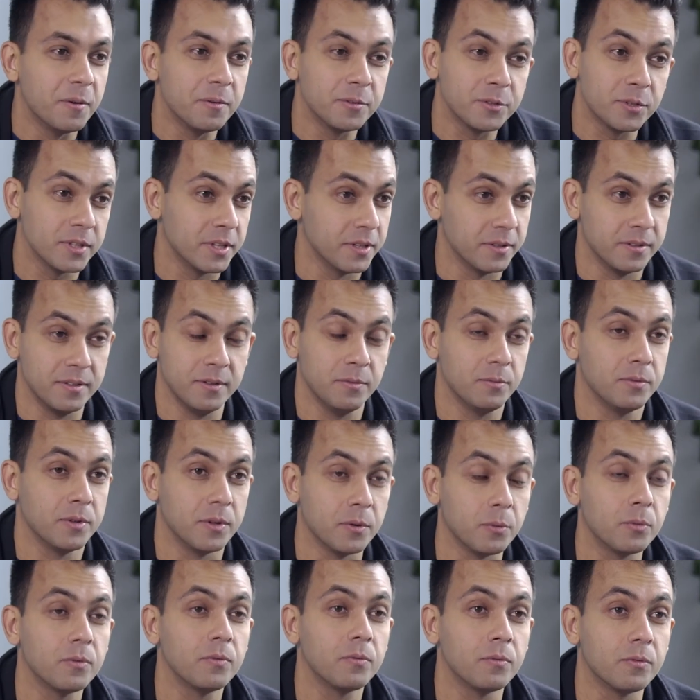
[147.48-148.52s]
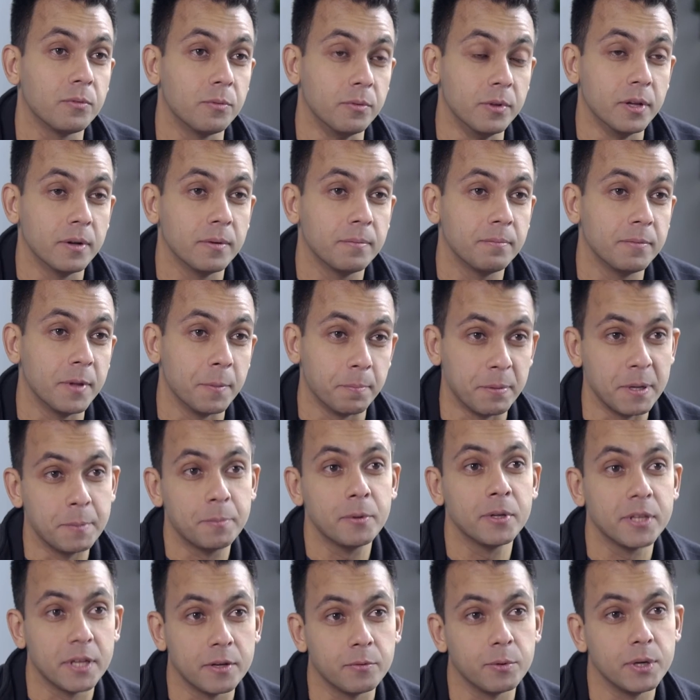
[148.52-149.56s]
So the
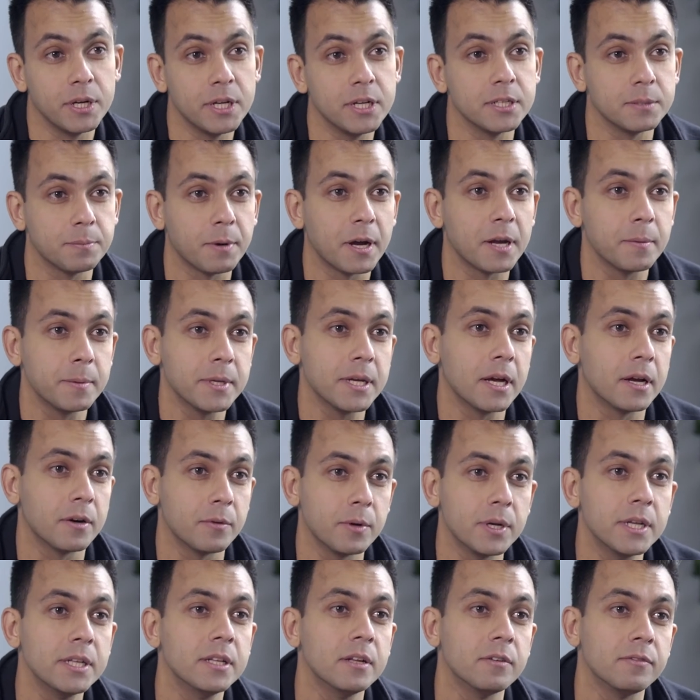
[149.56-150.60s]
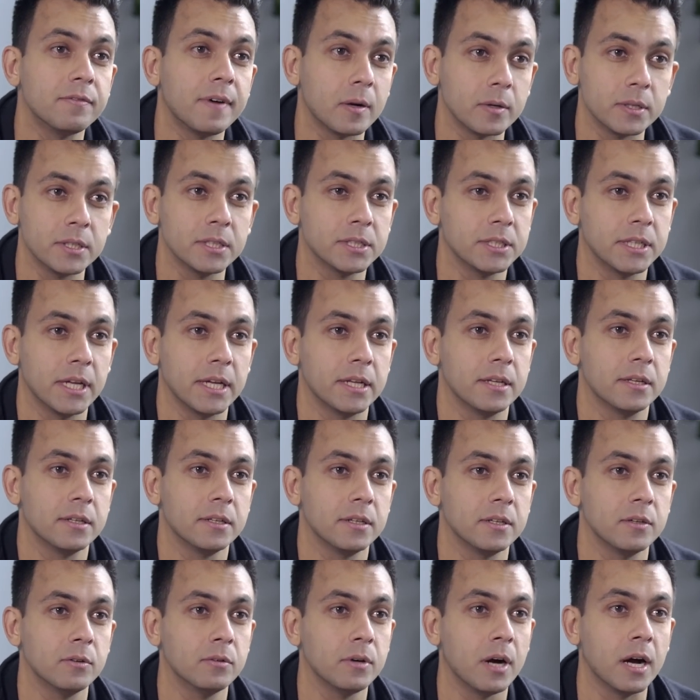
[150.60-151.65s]
people that really inspire me are really the founders that,
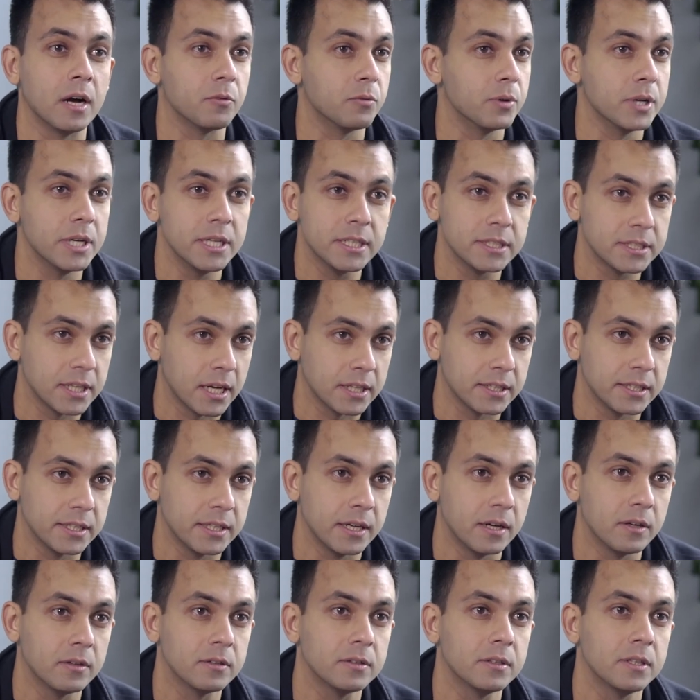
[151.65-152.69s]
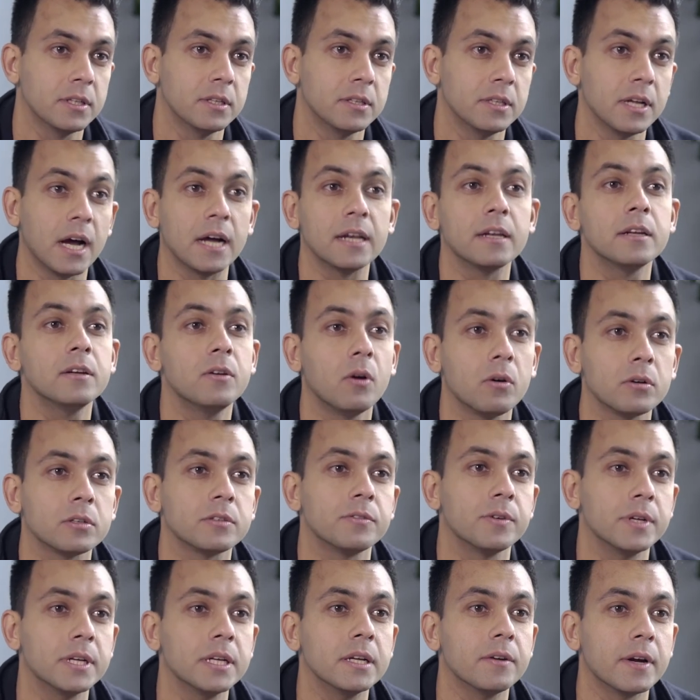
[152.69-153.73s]
you know, are really starting out, the
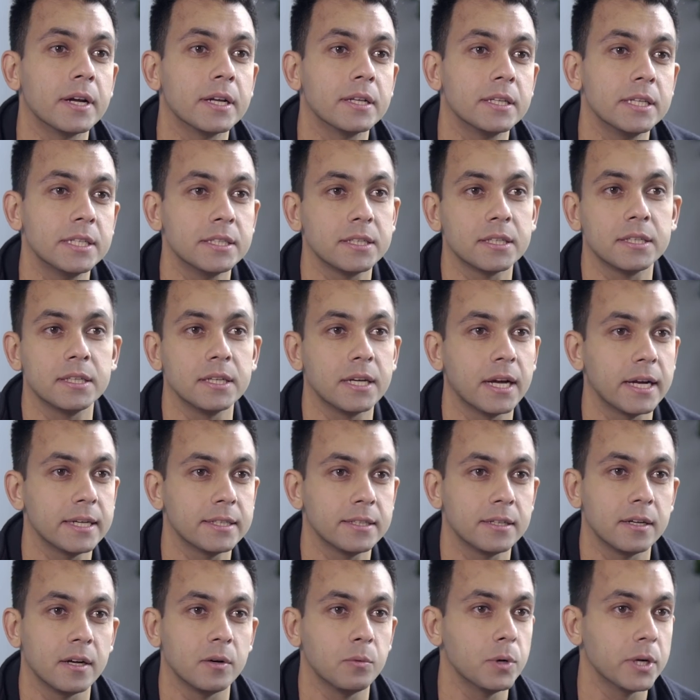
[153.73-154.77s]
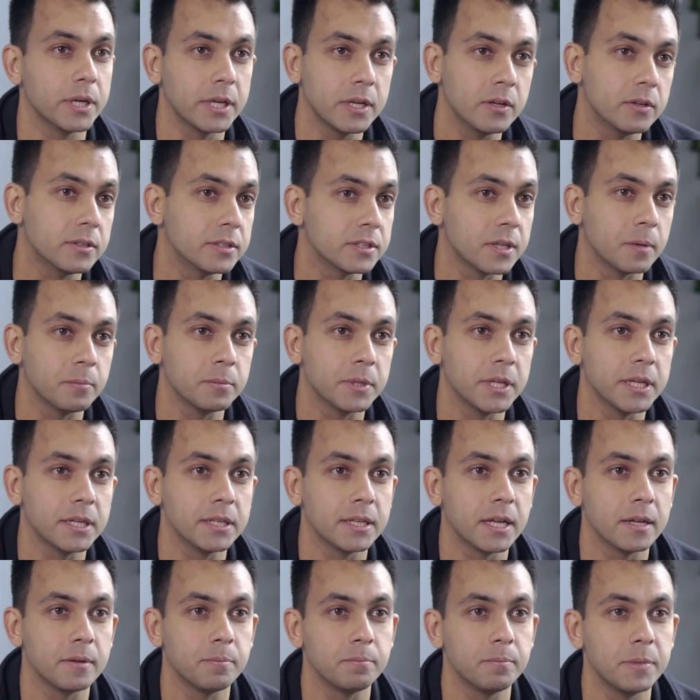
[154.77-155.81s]
underdogs really, right? These are the guys that are working on something
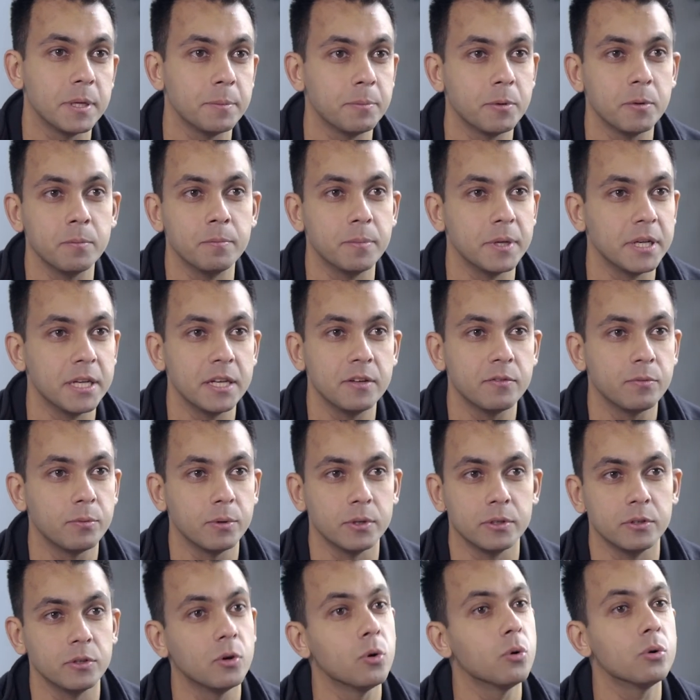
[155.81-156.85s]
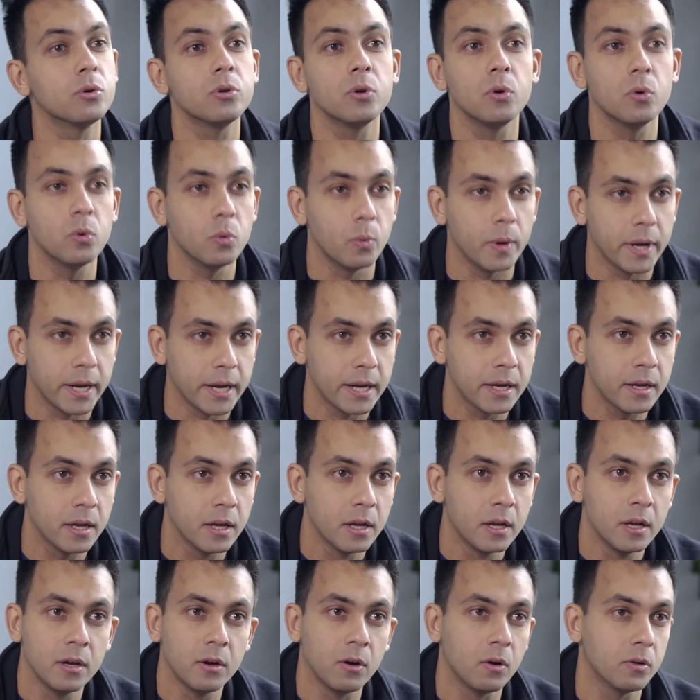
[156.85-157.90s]
that people believe will go nowhere,
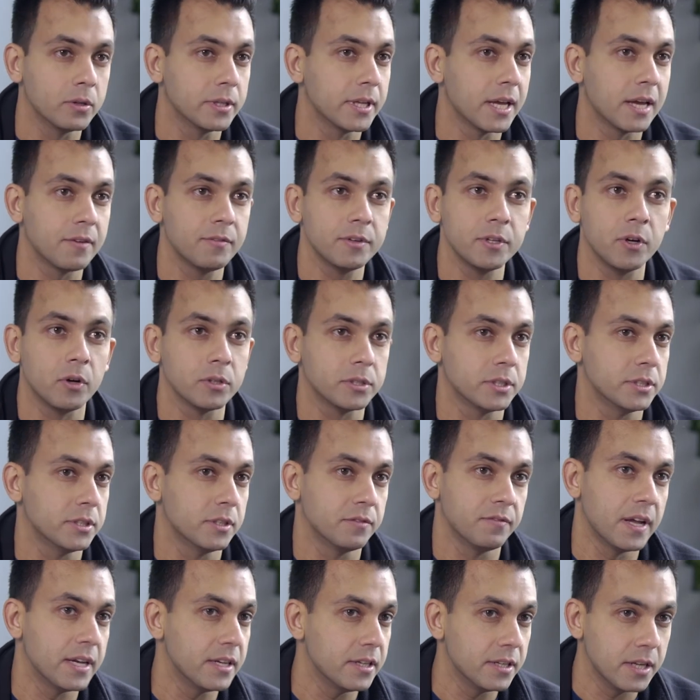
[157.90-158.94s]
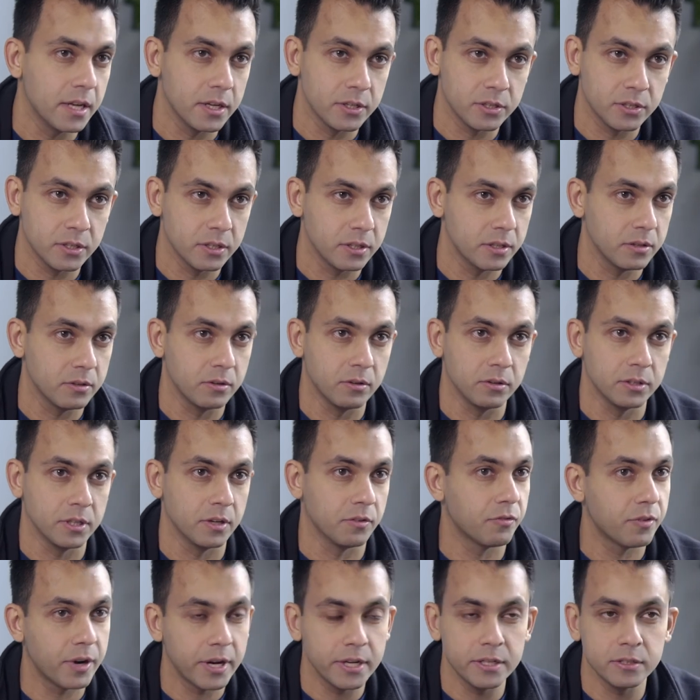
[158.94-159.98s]
or they haven't gotten the validation, or their
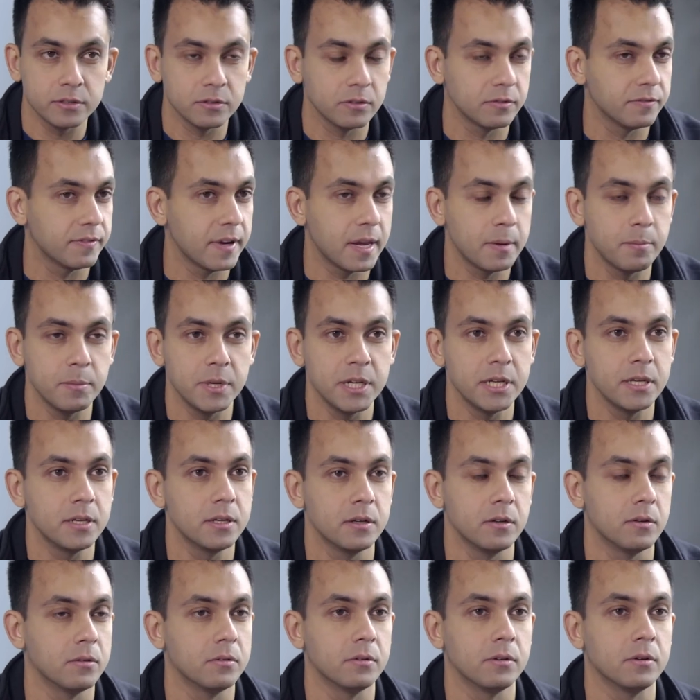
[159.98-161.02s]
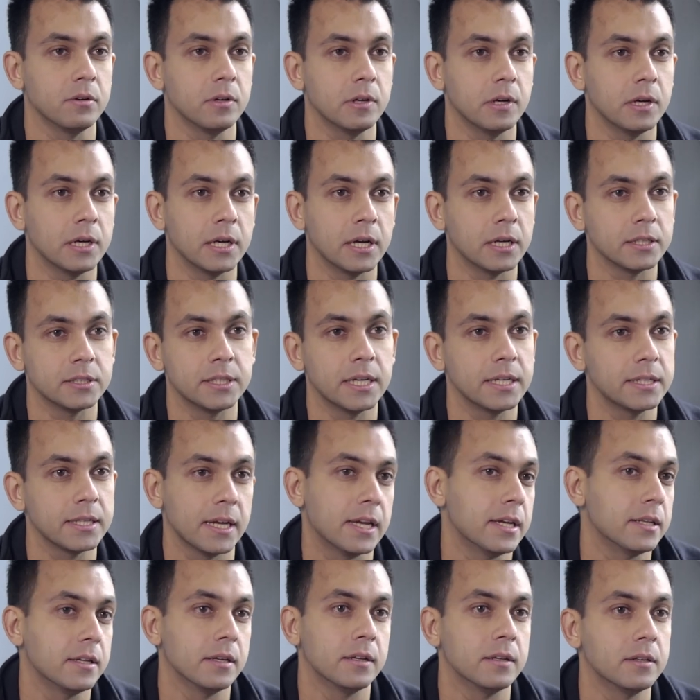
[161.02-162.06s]
friends or family, you know, are saying
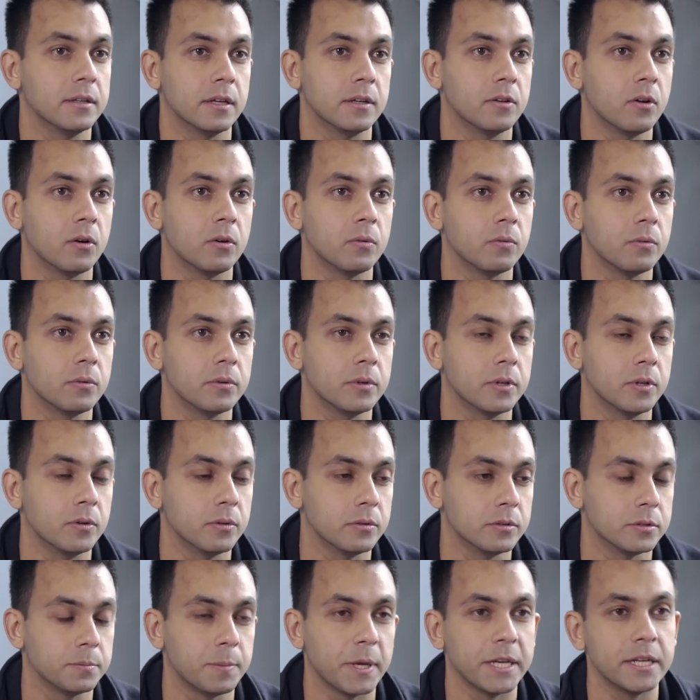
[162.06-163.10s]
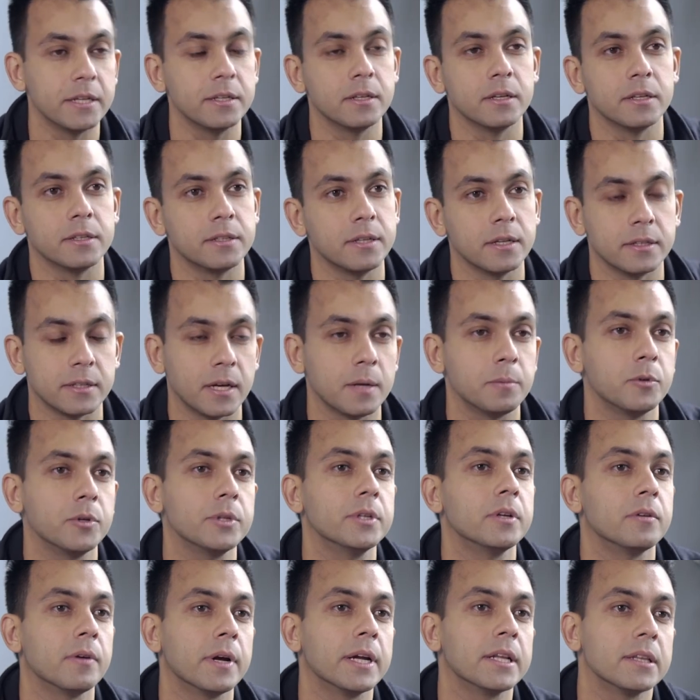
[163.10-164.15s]
that, hey, they're not, you know, spending their time
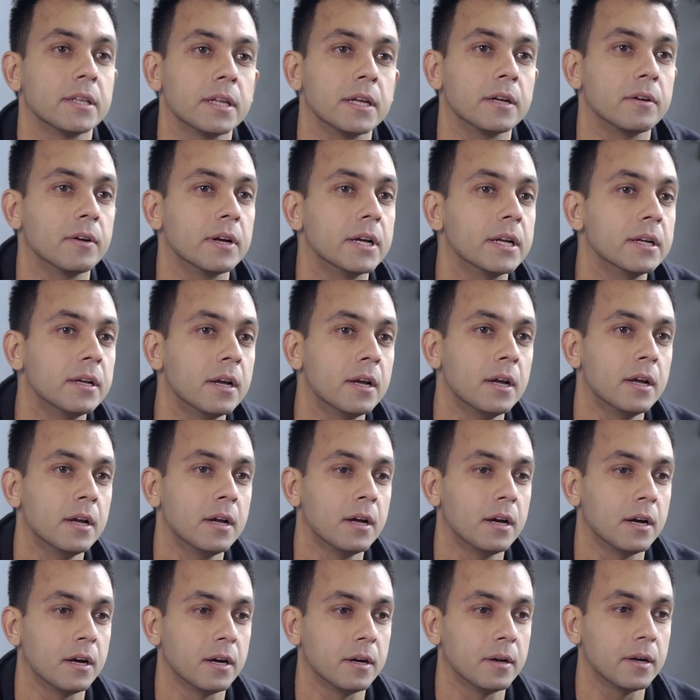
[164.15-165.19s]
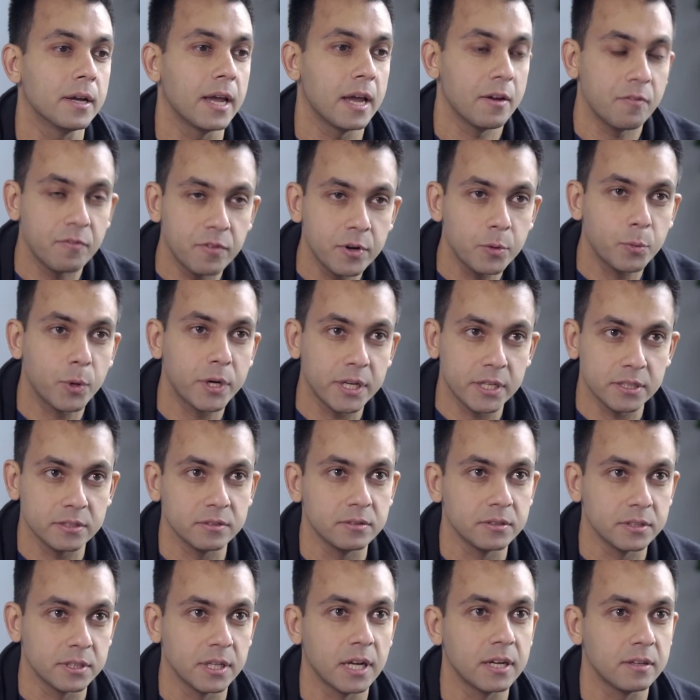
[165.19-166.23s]
doing the right thing, right? Everyone has
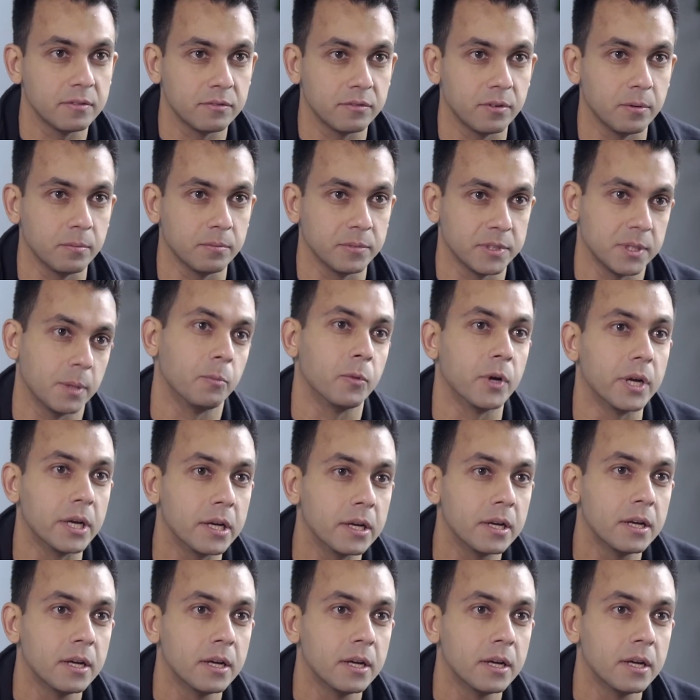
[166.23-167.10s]
to start from somewhere.